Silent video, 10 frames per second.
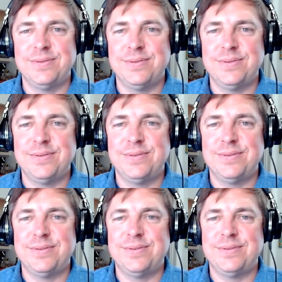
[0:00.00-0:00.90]

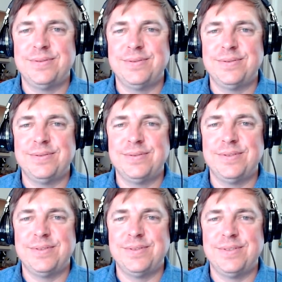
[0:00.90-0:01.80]

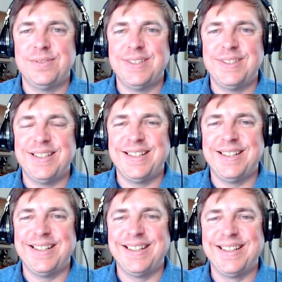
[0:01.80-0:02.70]

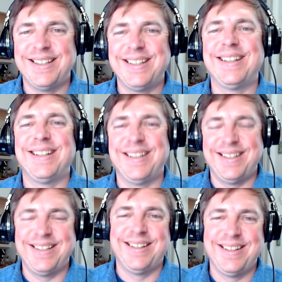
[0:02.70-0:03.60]

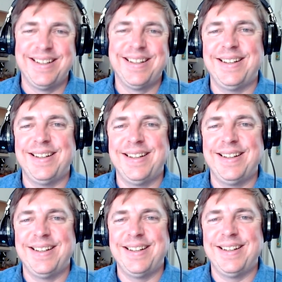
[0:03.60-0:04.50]

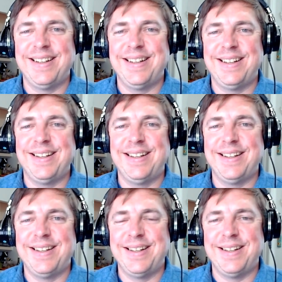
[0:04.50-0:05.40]

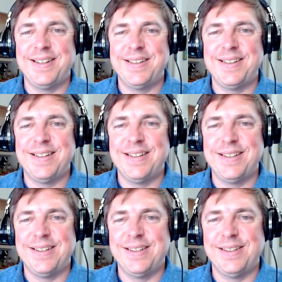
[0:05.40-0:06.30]

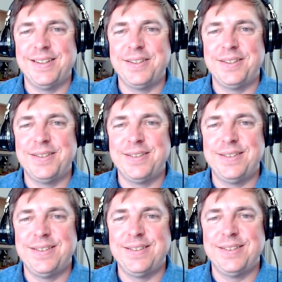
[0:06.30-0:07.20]

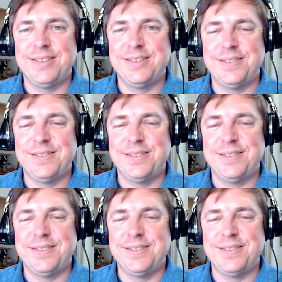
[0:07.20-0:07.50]
No words are spoken by the person on screen.